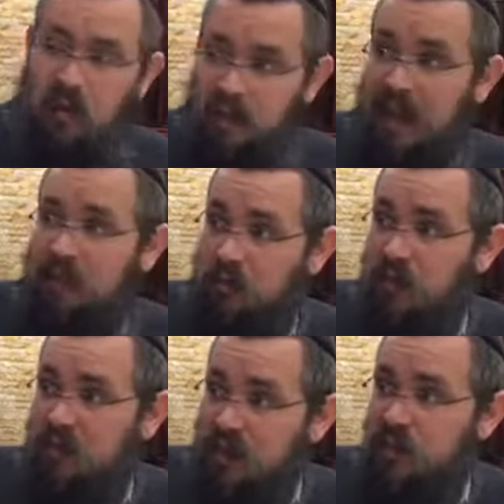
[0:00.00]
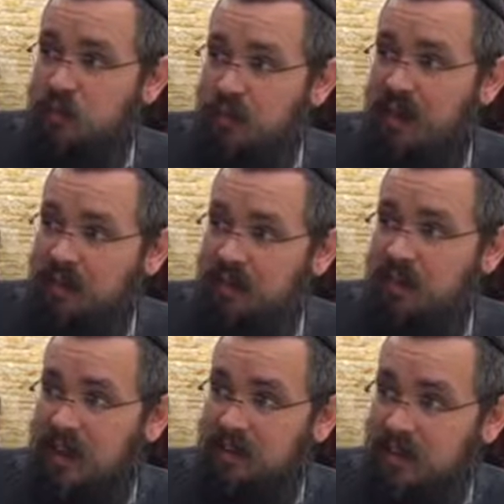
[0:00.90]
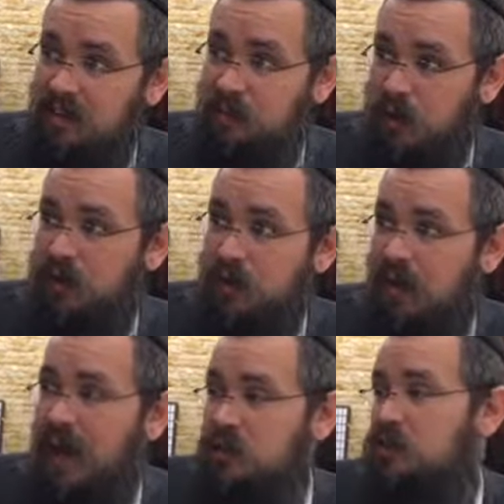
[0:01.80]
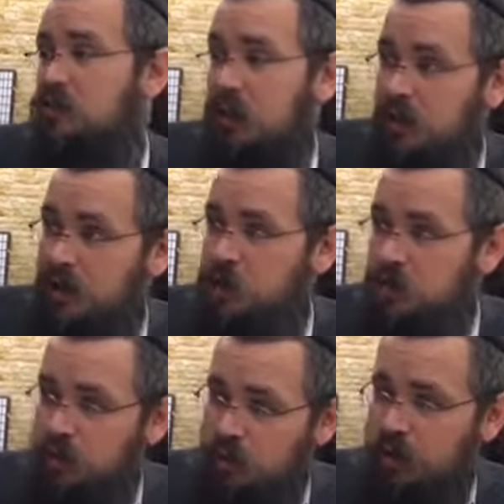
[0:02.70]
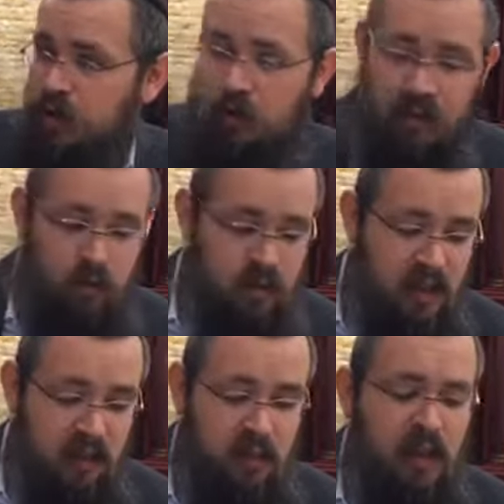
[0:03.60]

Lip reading: That eventually we'll get into that as part of the answer to our question. We're working our way towards that.